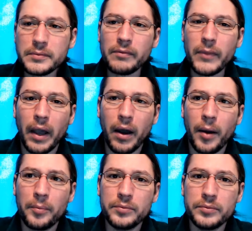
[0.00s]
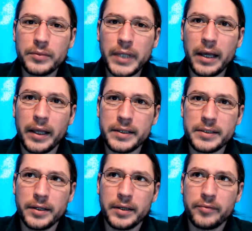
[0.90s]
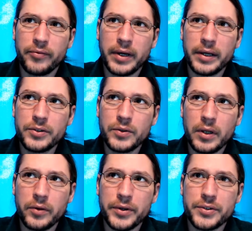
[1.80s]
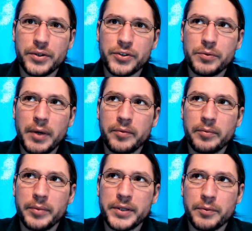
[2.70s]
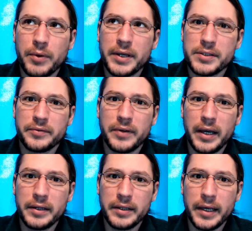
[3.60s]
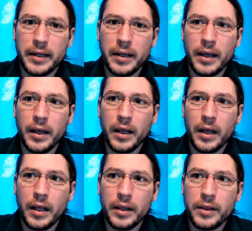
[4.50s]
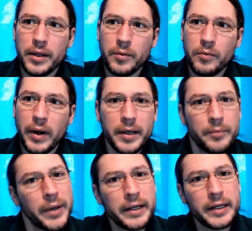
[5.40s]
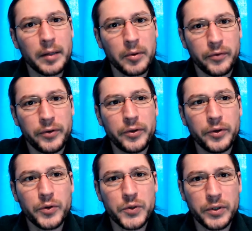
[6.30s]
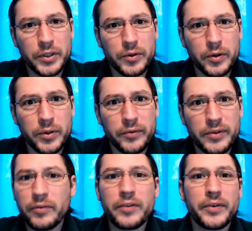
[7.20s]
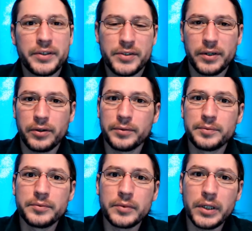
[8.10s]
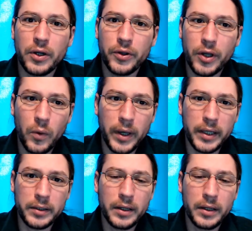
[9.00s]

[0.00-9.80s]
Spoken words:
yeah, like I said, if you do a lot of research, you might be surprised to find that the right companion animal for you is one that you know would have never even considered. You know, you go in